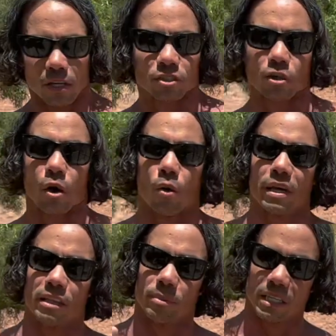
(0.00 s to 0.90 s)
So
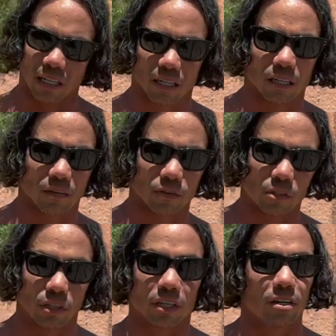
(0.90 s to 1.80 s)
in the beginning of
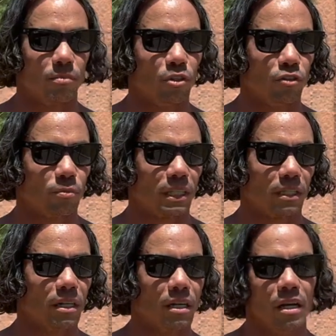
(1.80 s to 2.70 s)
learning a movement,
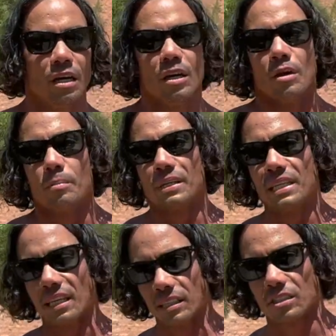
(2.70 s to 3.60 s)

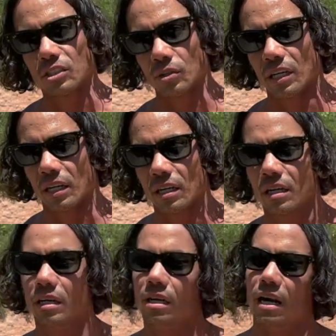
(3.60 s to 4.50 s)
begin to train
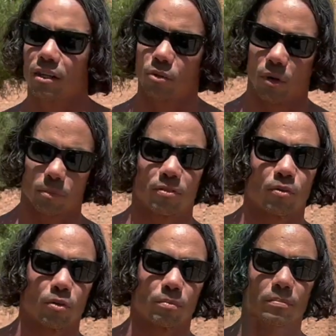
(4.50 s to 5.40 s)
how you want to perform.